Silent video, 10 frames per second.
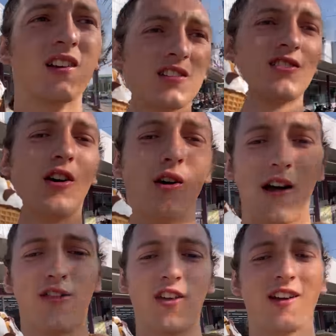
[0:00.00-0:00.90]
So
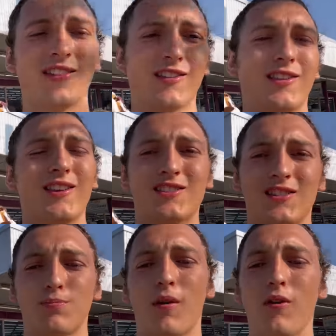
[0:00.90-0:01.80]
I think that this
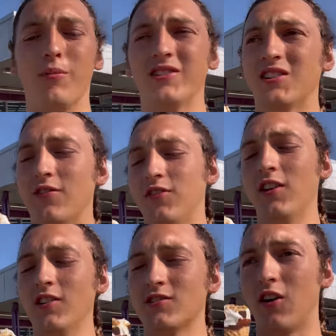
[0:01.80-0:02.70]
is probably safe to
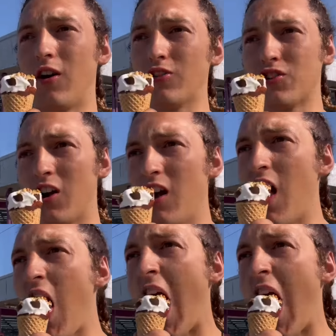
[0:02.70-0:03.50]
eat. So I'll try it.